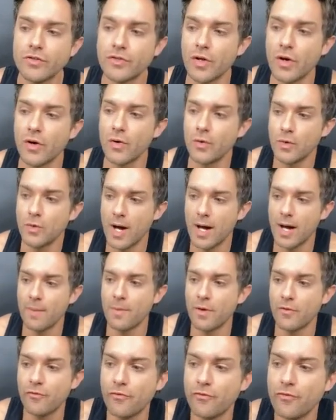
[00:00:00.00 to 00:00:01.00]
So
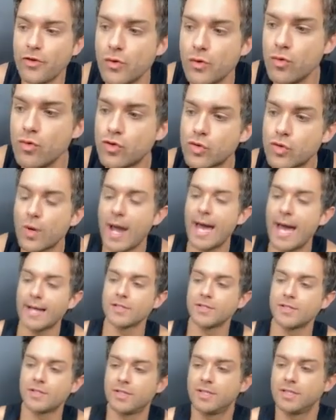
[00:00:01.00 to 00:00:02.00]
I'm a few
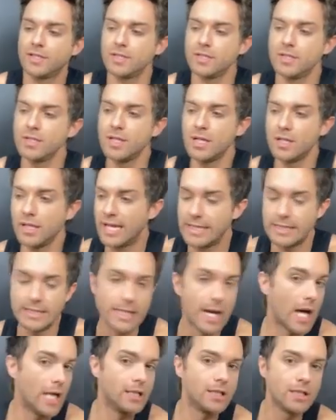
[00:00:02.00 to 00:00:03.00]
tracks like
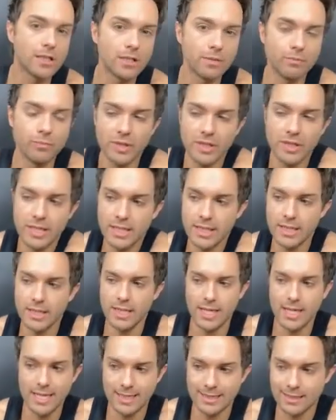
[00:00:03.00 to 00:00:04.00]
done,
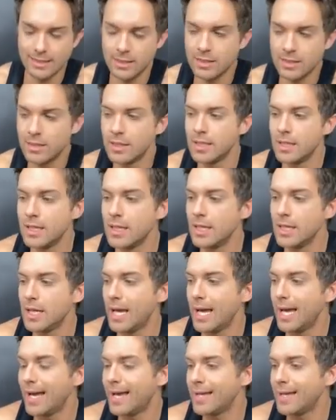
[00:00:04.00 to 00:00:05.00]
completed in,
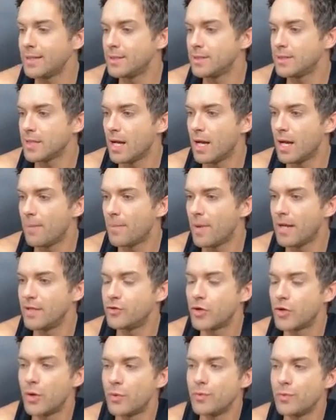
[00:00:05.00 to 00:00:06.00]
and
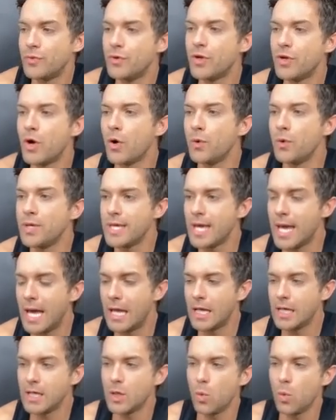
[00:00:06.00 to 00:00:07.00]
I don't know
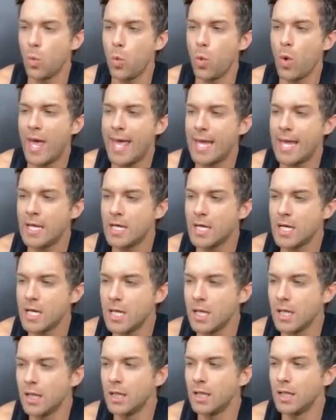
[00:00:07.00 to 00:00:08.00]
yet
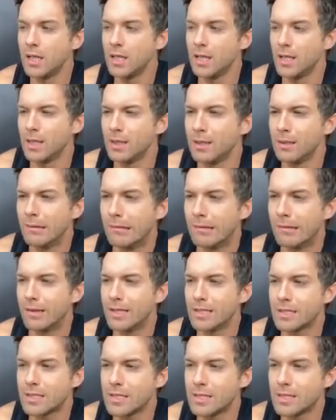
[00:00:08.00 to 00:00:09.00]
when
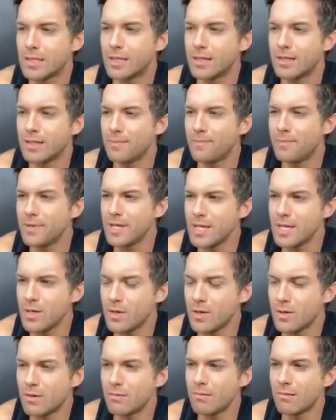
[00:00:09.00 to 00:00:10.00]
this is going to
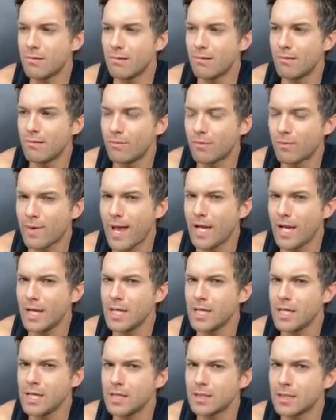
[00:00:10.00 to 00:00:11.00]
be
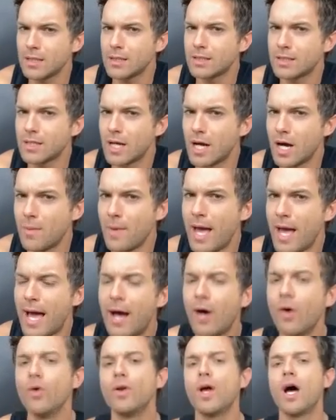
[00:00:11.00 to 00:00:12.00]
ready to come
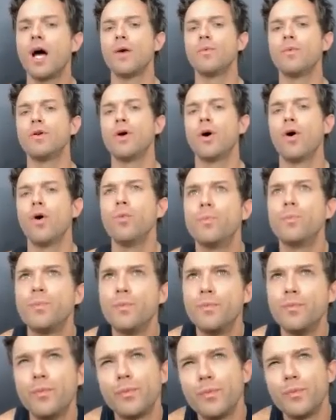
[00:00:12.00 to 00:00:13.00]
out. I would hope
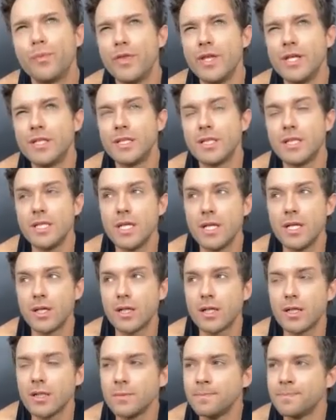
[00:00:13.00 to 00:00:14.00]
this
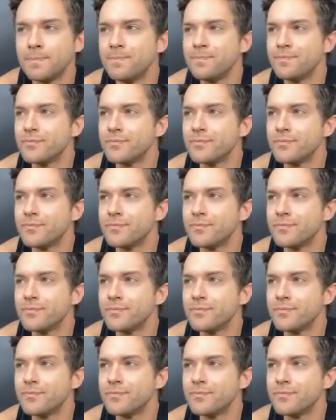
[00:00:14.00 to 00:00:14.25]
year.